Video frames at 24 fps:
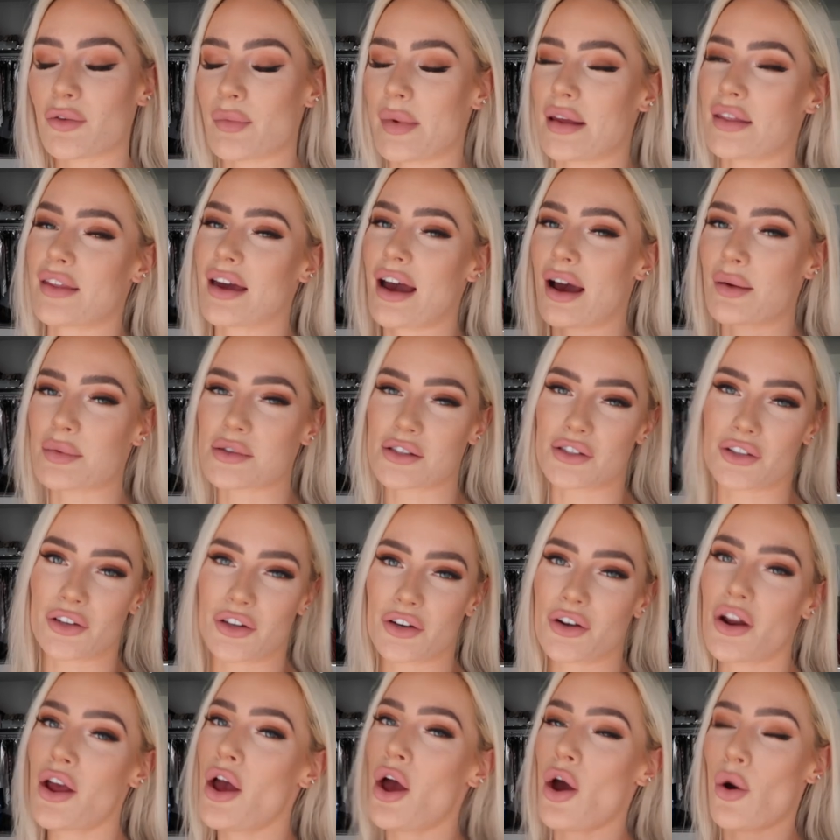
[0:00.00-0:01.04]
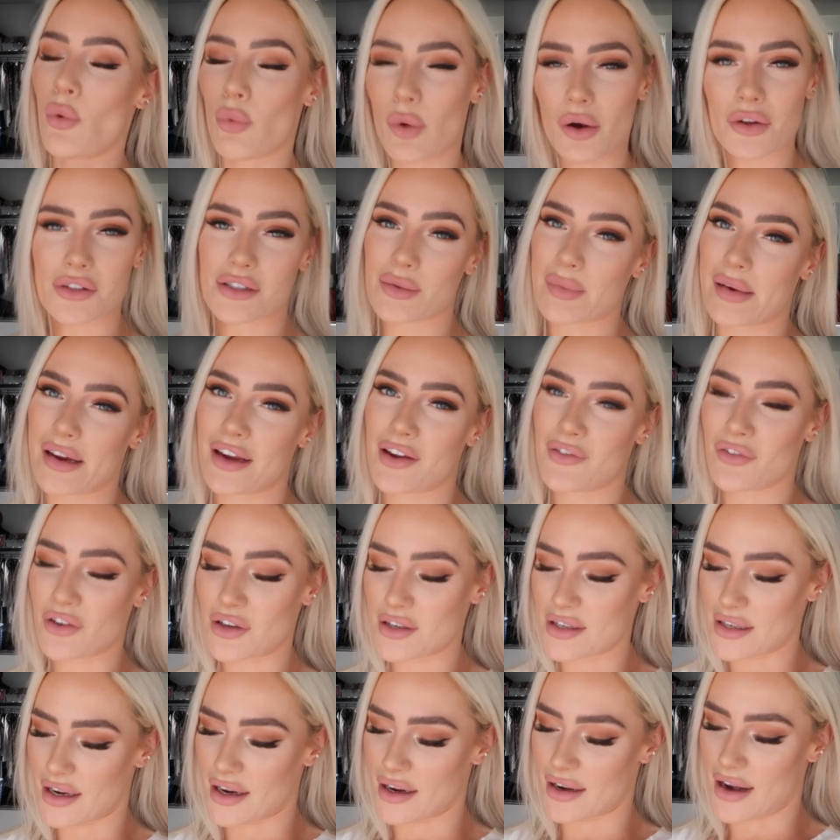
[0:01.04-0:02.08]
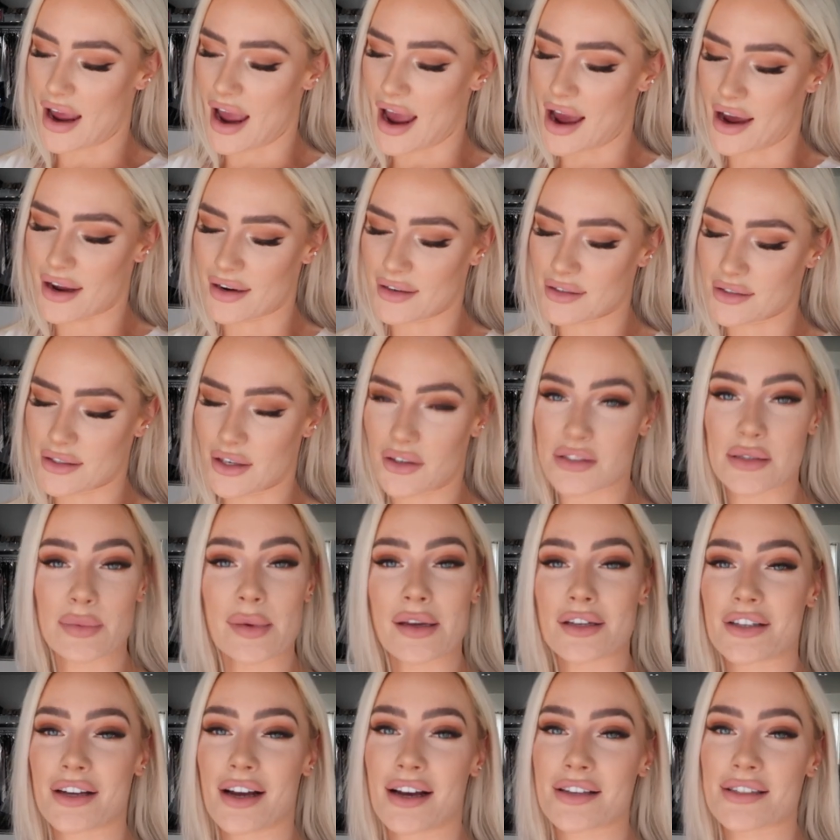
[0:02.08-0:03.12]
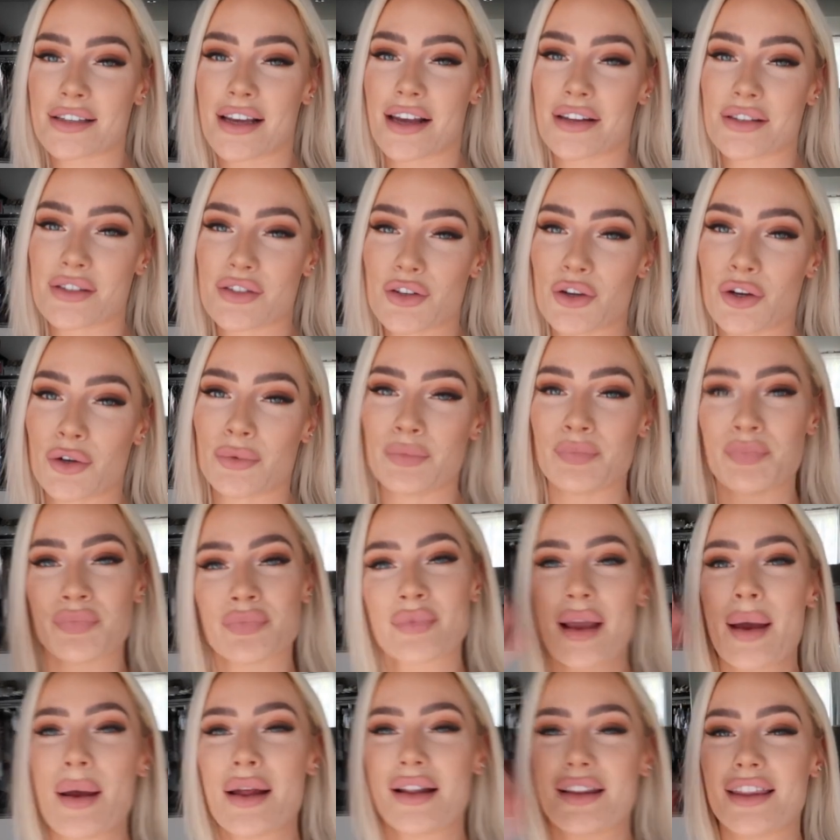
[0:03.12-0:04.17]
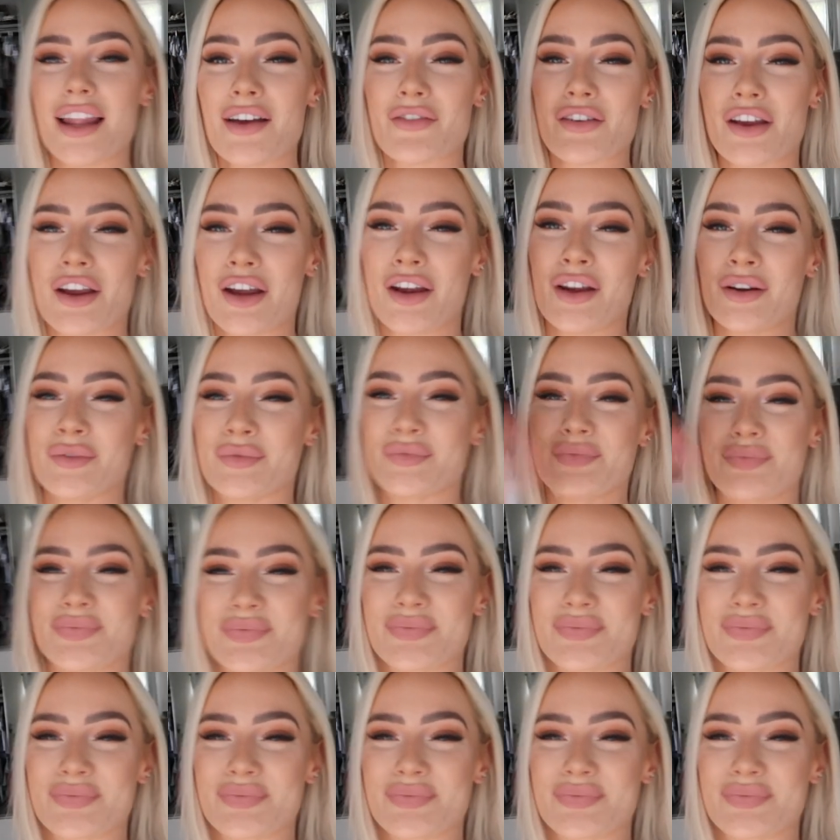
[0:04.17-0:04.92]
It would mean the absolute world to me if you did, and I'll speak to you guys again soon. Love you!